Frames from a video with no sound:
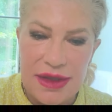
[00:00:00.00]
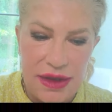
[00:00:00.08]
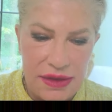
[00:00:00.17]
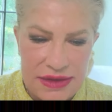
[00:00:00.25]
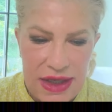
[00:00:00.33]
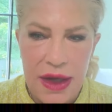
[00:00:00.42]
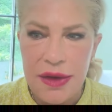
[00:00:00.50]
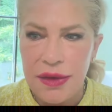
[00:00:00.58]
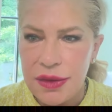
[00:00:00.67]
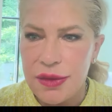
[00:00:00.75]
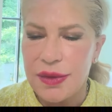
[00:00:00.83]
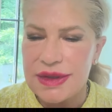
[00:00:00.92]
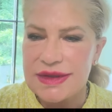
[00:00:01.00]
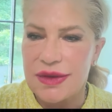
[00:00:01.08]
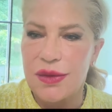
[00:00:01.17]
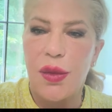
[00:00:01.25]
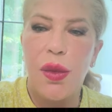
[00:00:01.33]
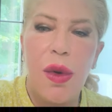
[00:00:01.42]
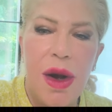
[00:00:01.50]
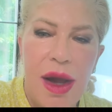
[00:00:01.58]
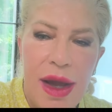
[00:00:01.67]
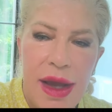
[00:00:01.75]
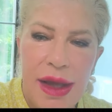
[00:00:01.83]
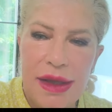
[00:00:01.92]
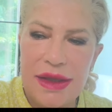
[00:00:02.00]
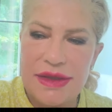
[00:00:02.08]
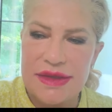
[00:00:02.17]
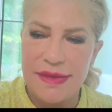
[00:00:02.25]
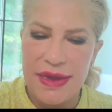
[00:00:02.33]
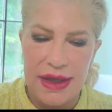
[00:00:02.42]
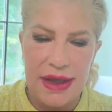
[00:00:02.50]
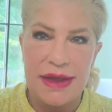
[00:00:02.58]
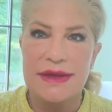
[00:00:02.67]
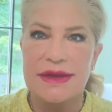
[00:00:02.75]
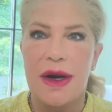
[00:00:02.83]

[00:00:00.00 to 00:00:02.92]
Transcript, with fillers: and I'll tell you the reason why is because